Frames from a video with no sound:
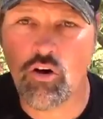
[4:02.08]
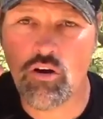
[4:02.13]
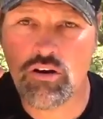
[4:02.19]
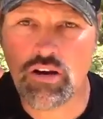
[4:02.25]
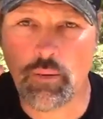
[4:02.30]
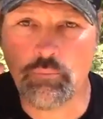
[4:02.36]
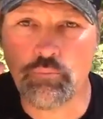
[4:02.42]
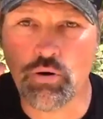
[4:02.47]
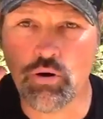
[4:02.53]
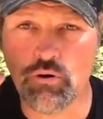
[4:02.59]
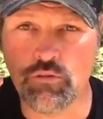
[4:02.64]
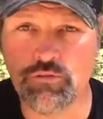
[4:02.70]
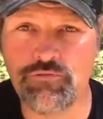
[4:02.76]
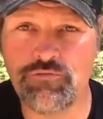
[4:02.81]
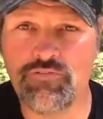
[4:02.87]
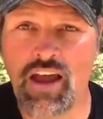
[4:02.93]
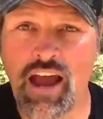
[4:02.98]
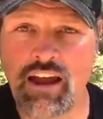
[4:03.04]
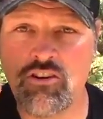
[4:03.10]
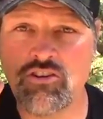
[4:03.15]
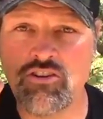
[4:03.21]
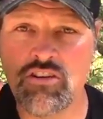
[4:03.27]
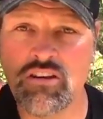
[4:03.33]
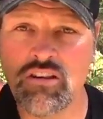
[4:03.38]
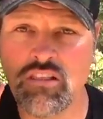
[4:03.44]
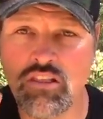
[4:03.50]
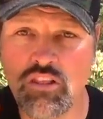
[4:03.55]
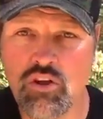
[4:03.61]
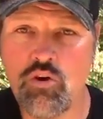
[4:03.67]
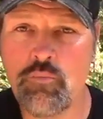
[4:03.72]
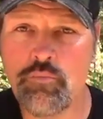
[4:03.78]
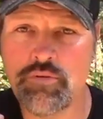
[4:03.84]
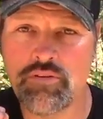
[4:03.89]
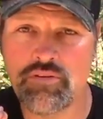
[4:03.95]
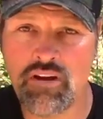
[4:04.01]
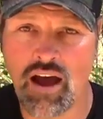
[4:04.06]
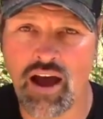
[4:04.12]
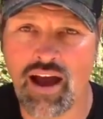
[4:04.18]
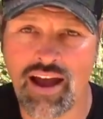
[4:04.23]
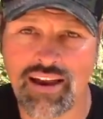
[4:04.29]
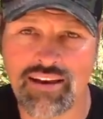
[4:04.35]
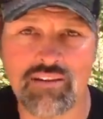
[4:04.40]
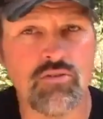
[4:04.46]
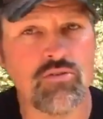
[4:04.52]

called a perfection loop knot.